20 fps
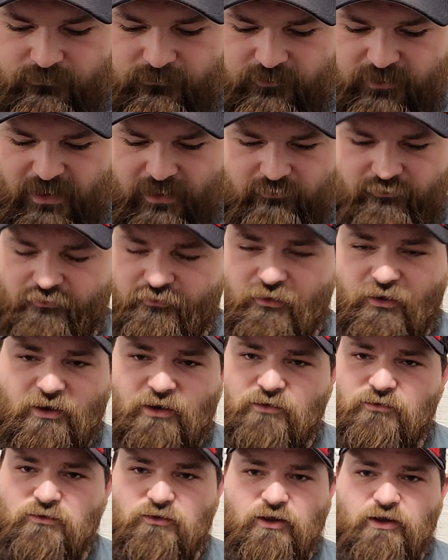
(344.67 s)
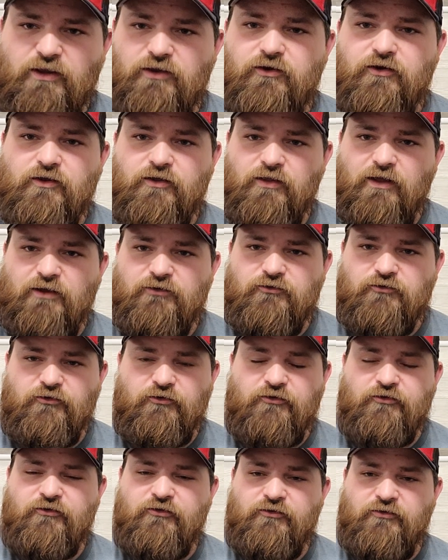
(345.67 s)
just look at your collection.
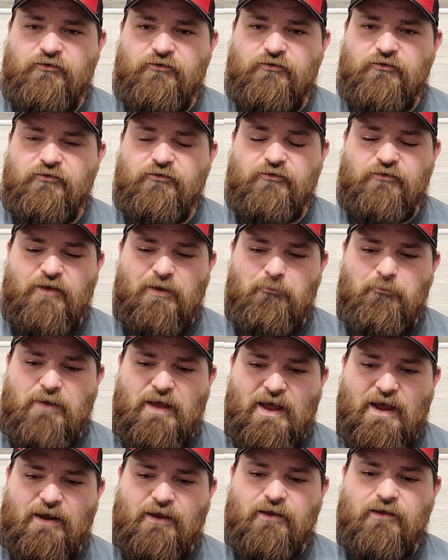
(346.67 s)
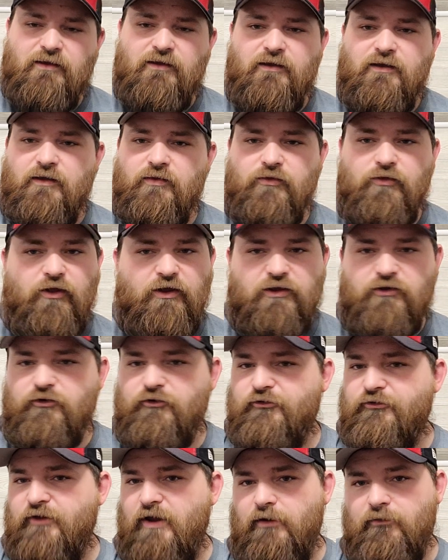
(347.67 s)
Just step back and look at your
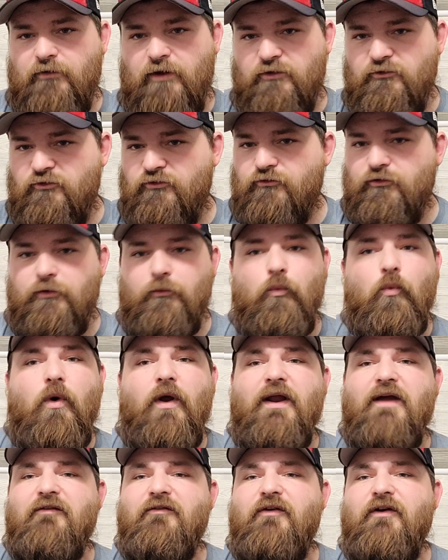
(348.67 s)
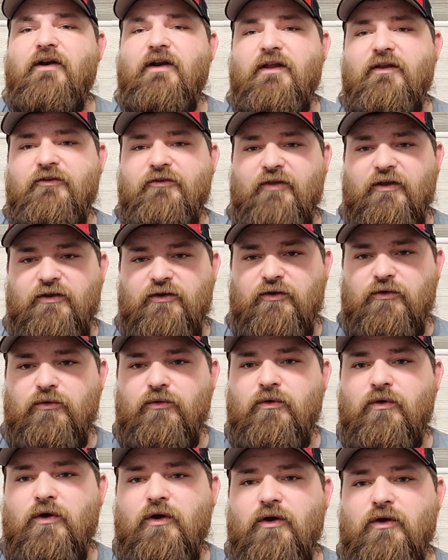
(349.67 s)
set registry, whatever it is that
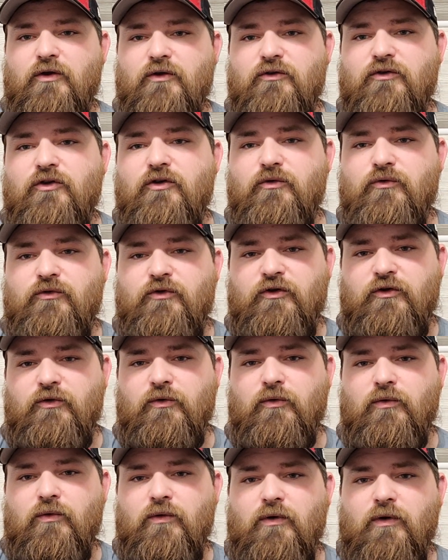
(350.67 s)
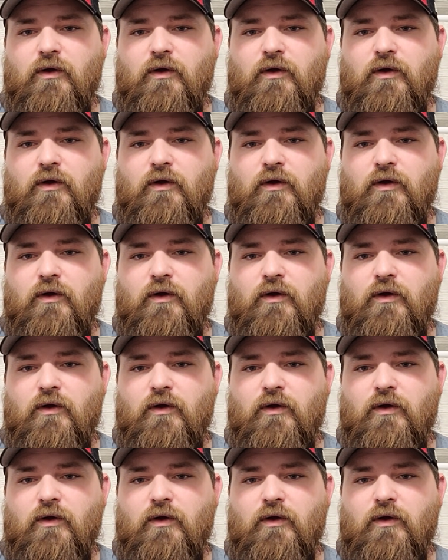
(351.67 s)
you do.